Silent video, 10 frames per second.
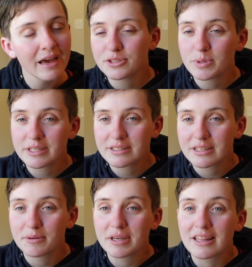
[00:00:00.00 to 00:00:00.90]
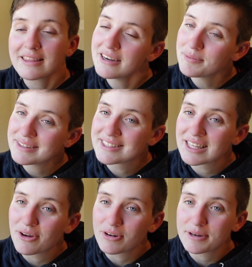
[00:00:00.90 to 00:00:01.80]
This week is gonna be a little bit
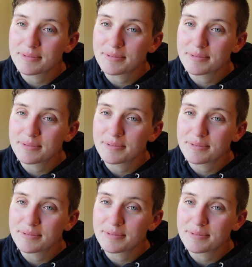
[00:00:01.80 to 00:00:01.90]
slower,